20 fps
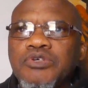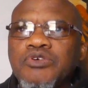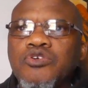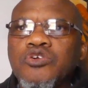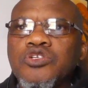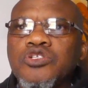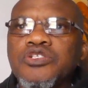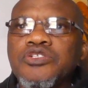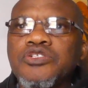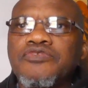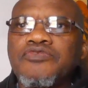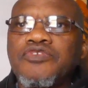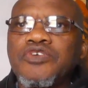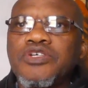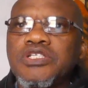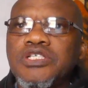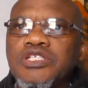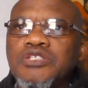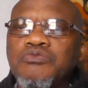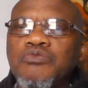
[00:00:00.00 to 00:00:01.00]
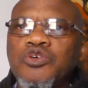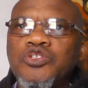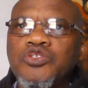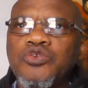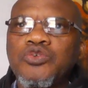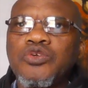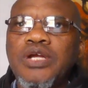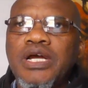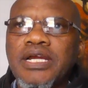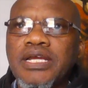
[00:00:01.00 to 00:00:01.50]
Because for this
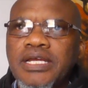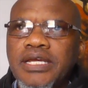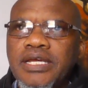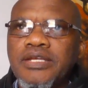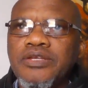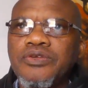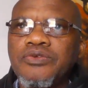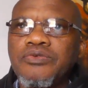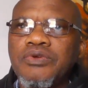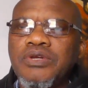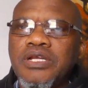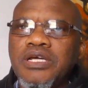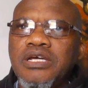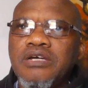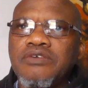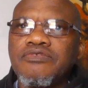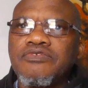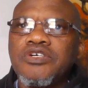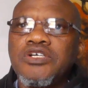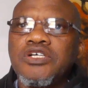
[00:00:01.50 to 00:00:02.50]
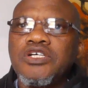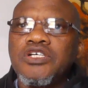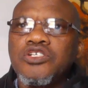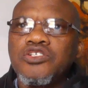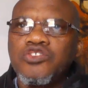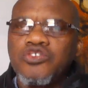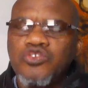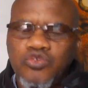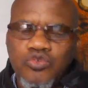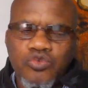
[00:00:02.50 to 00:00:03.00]
module, again, you will have
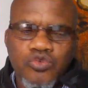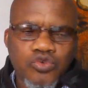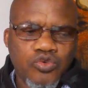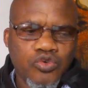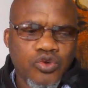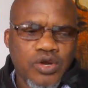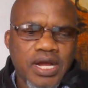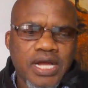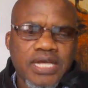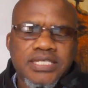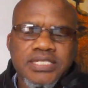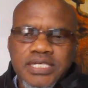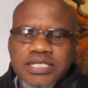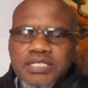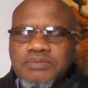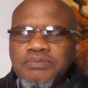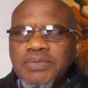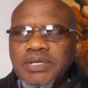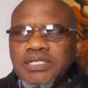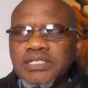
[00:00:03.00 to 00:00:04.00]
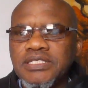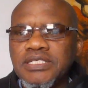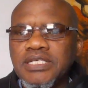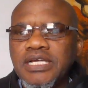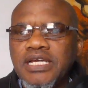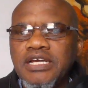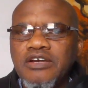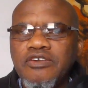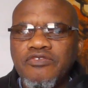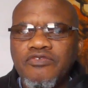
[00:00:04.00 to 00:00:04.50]
two assessments
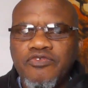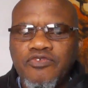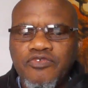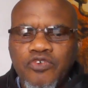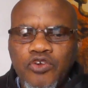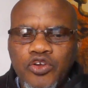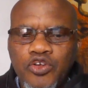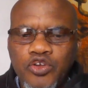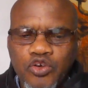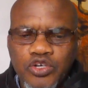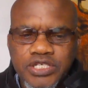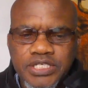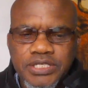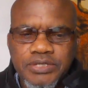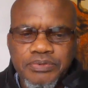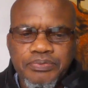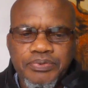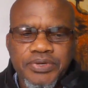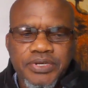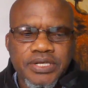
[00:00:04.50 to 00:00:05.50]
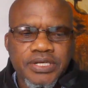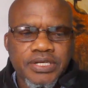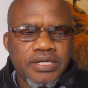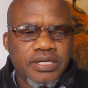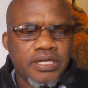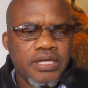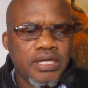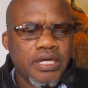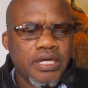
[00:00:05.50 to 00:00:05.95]
for your DP.